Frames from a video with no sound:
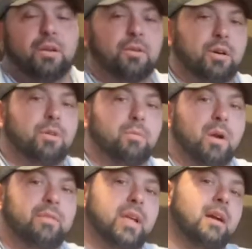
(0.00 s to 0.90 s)
you could
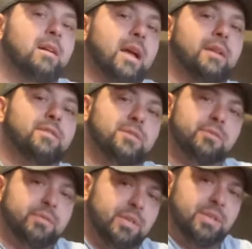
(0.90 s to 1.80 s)
run there and
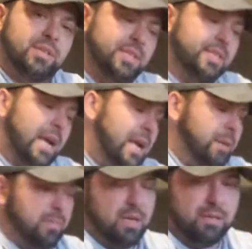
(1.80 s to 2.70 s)
do this
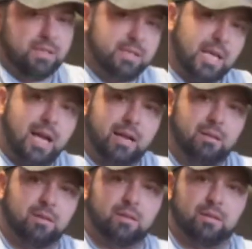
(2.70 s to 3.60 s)
same
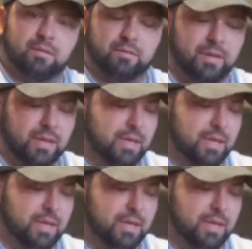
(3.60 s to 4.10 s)
style of